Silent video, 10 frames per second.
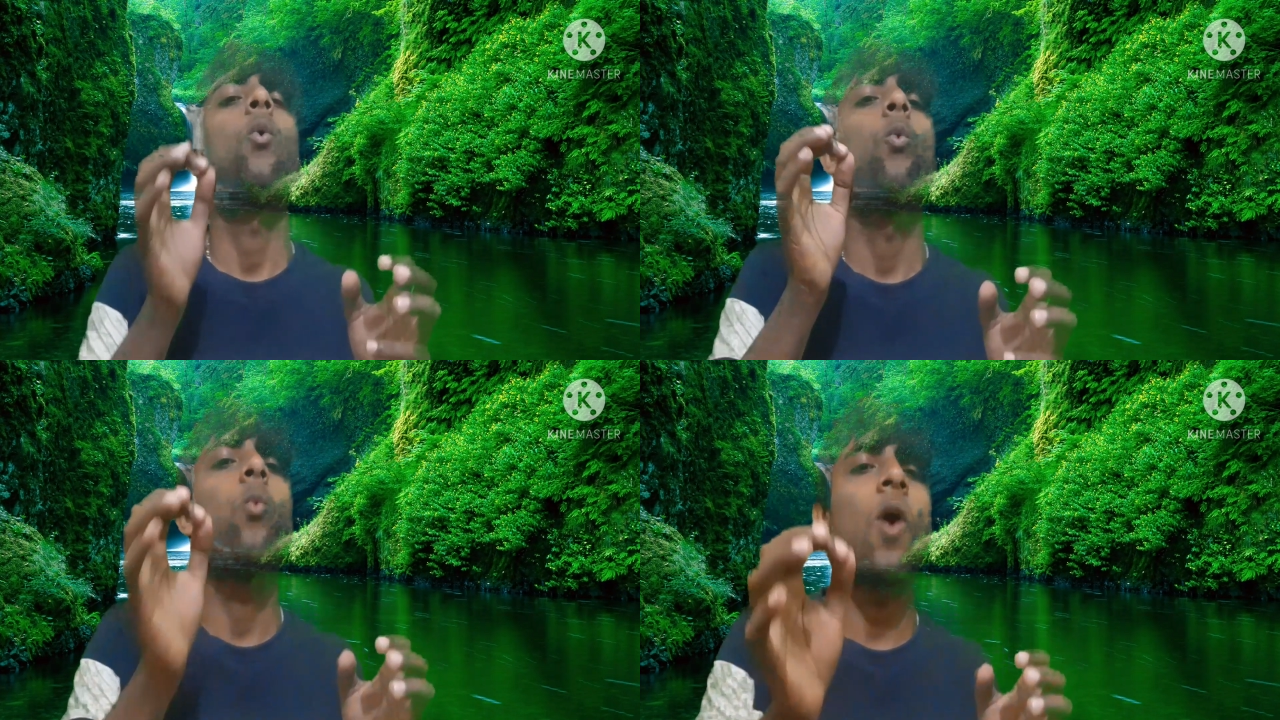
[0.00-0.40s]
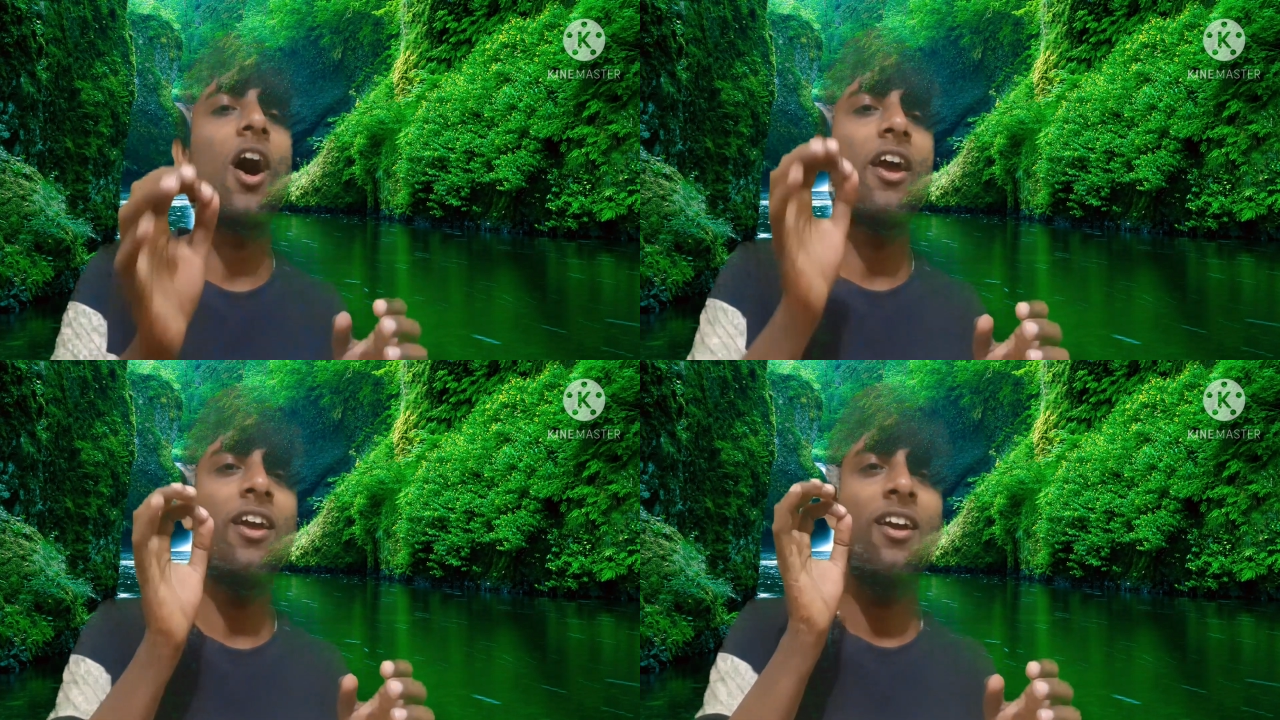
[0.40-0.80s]

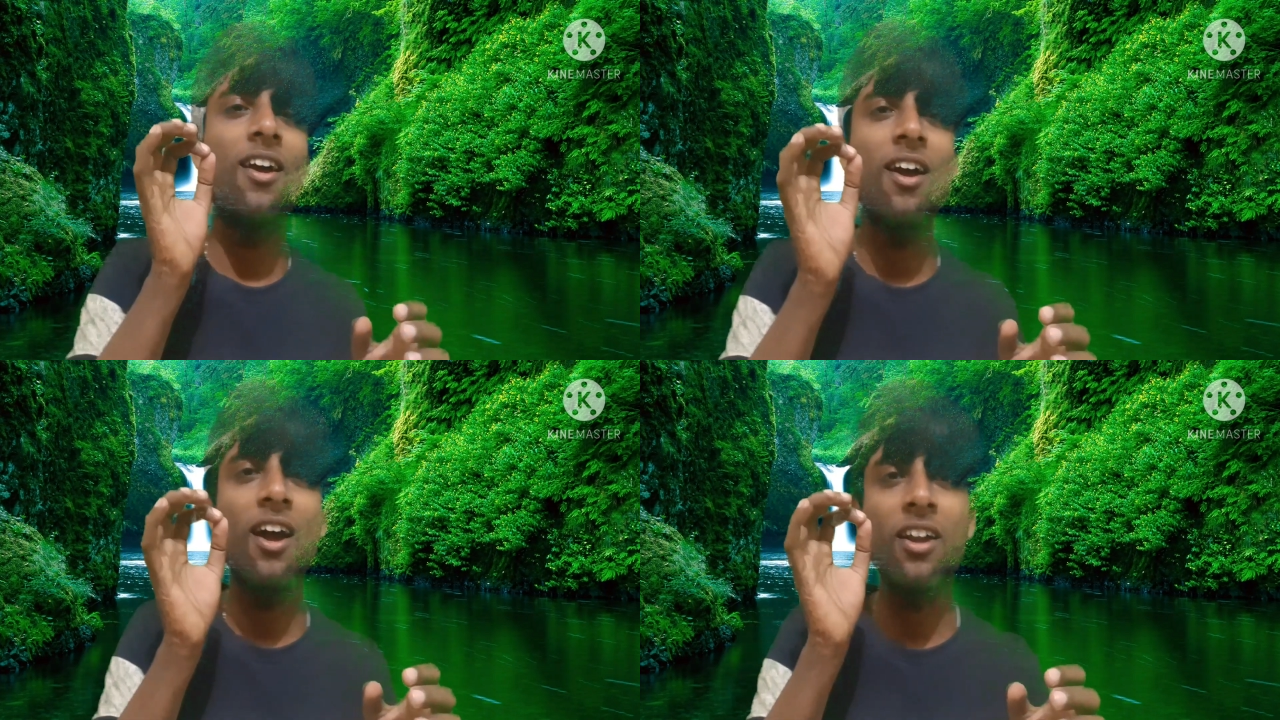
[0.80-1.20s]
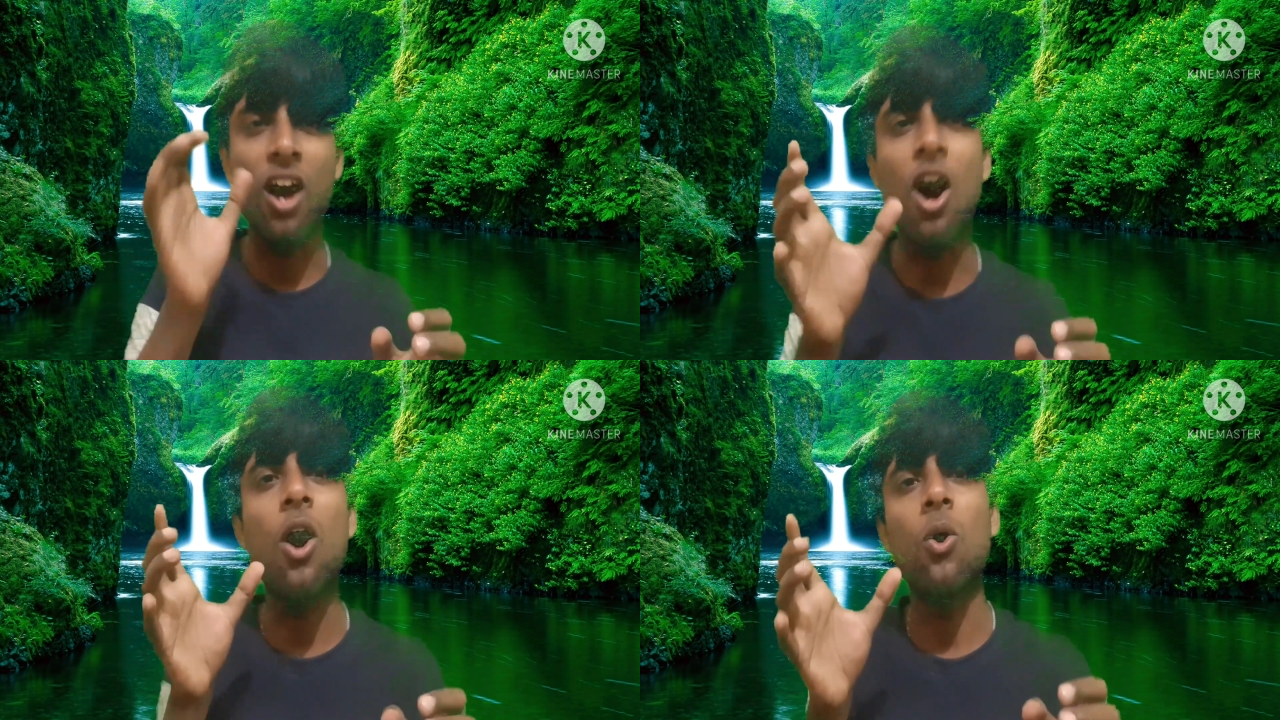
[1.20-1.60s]
why and
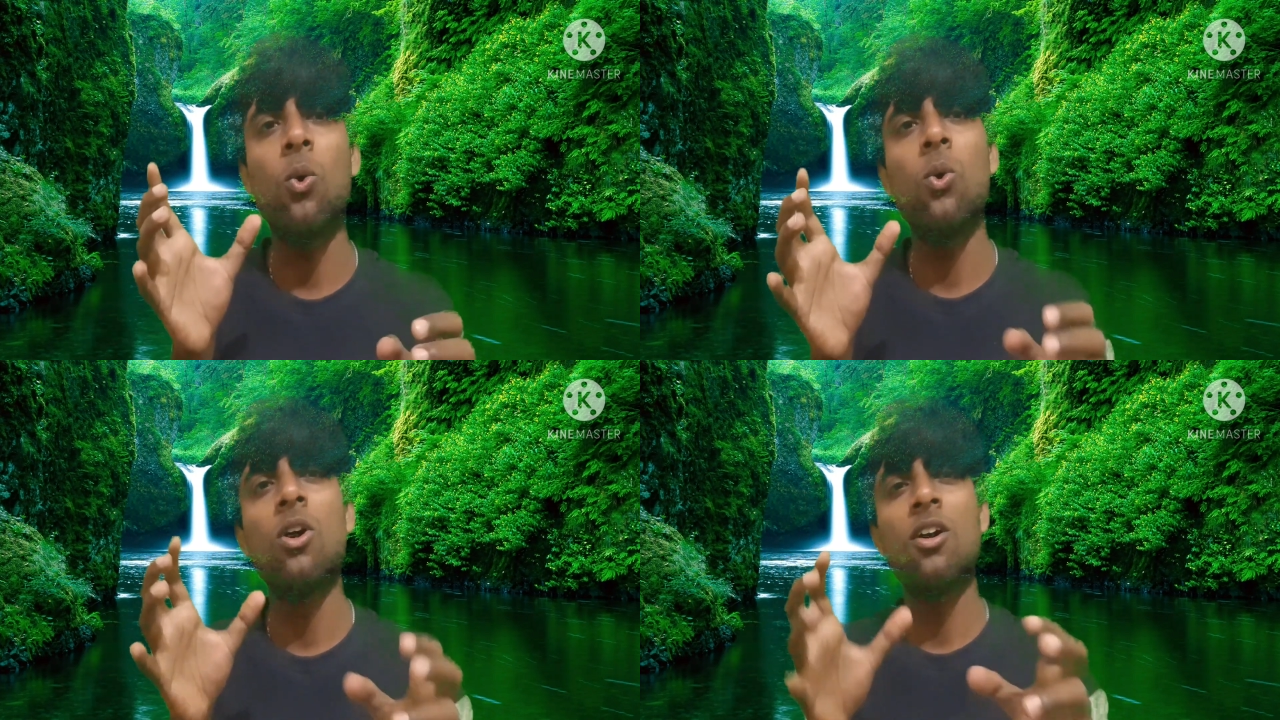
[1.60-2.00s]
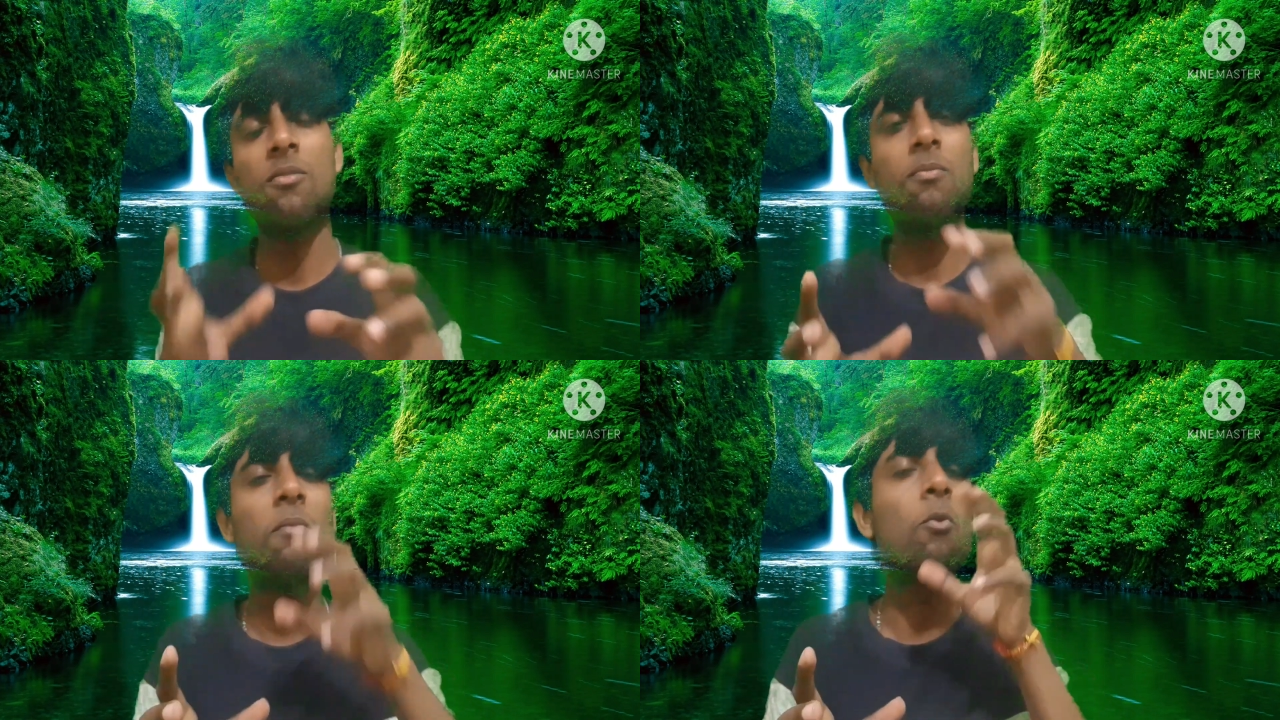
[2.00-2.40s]
how,
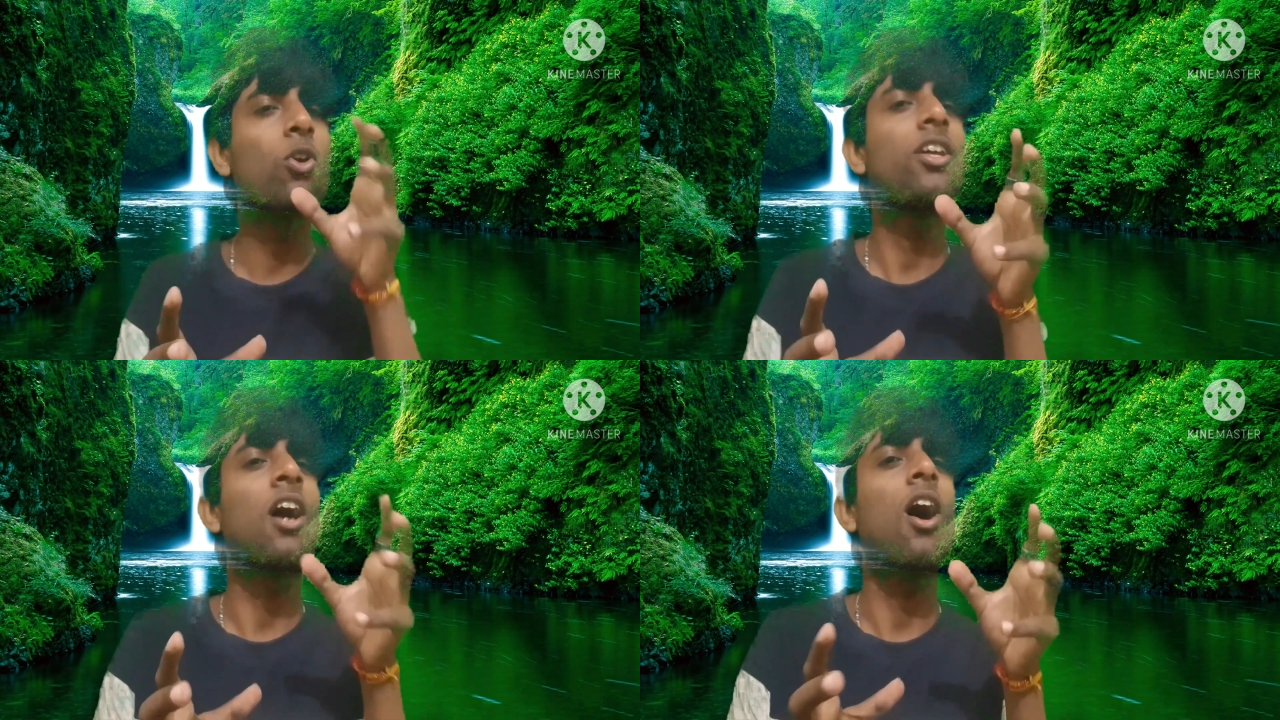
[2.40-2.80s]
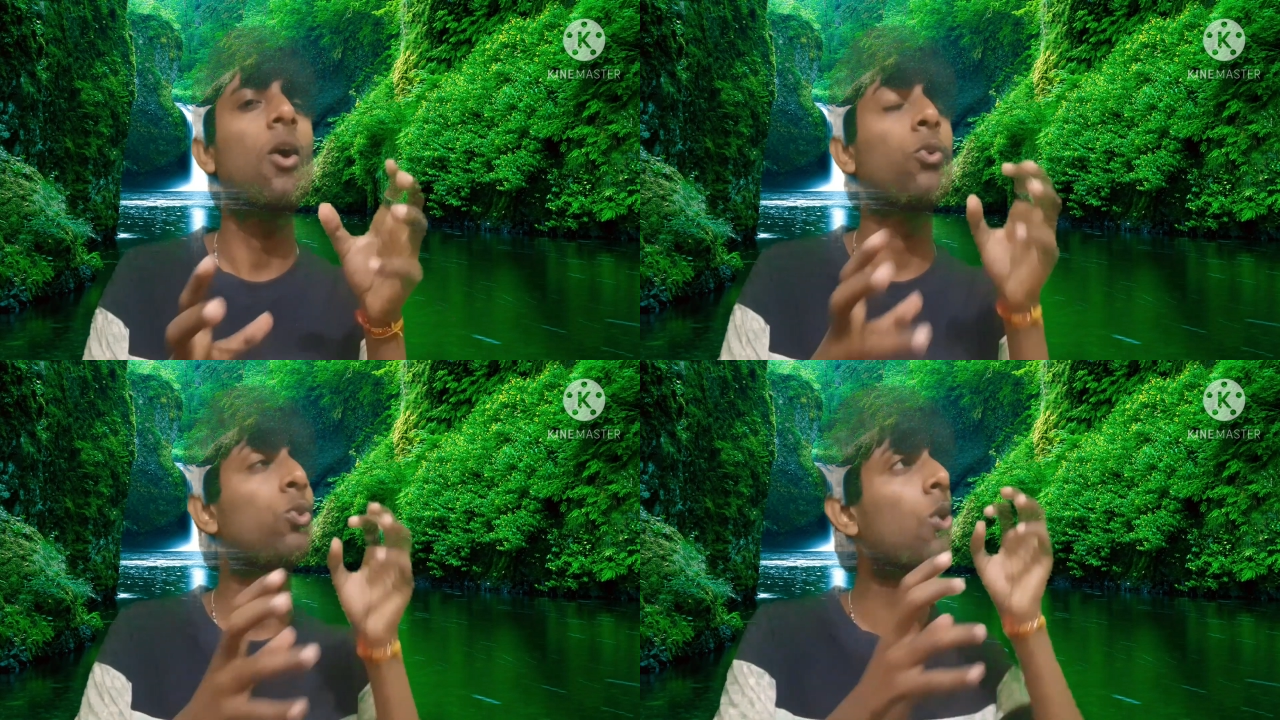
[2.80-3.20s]
more than how.